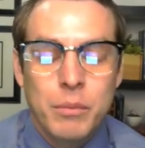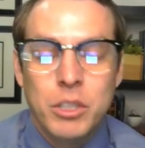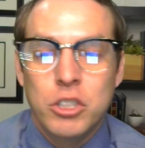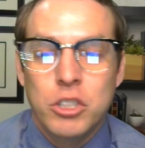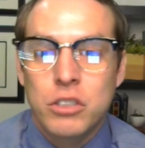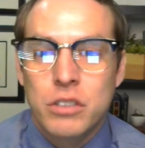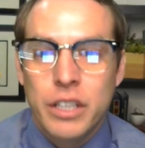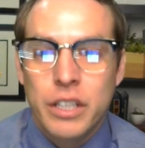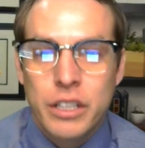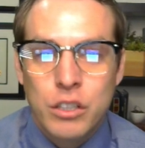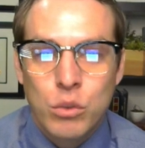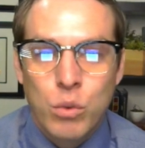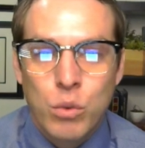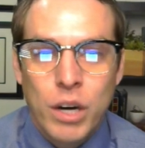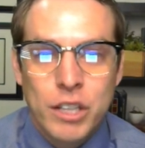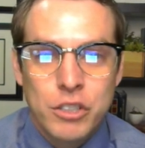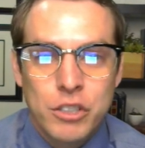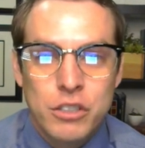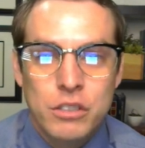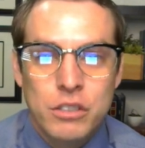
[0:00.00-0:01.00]
Just like you're
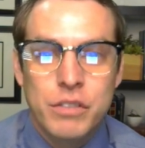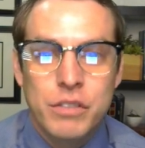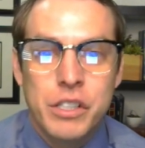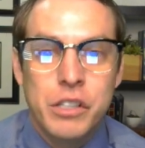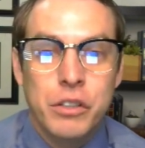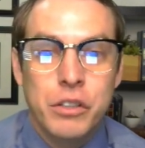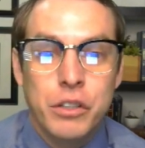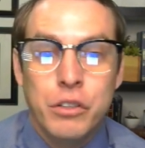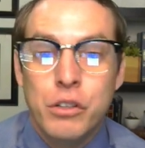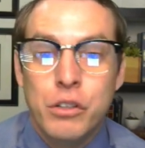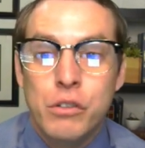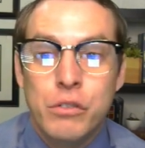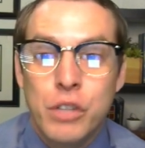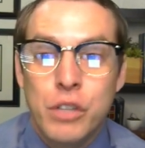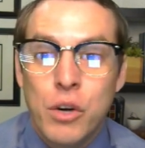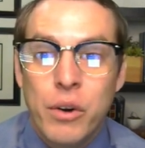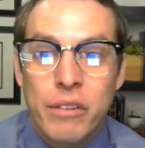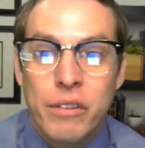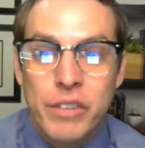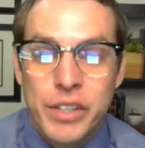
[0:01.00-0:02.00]
watching this video, you don't
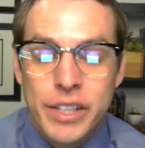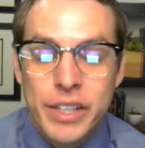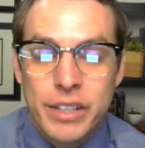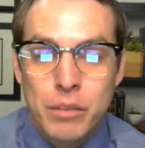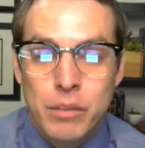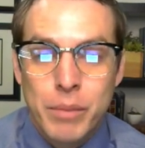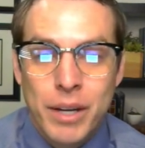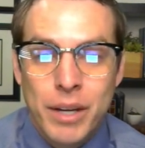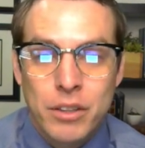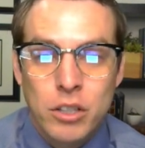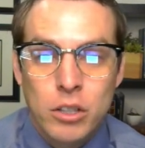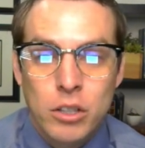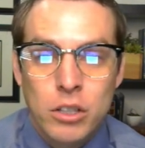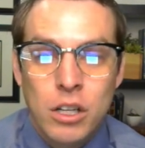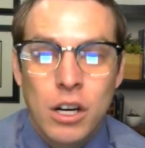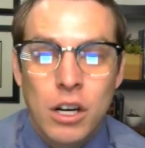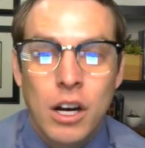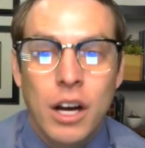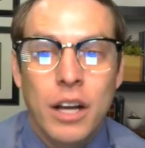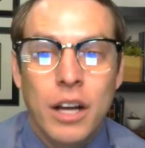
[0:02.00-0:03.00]
know everything about the
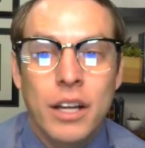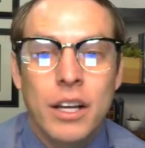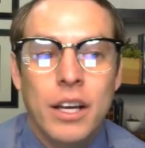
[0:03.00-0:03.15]
law,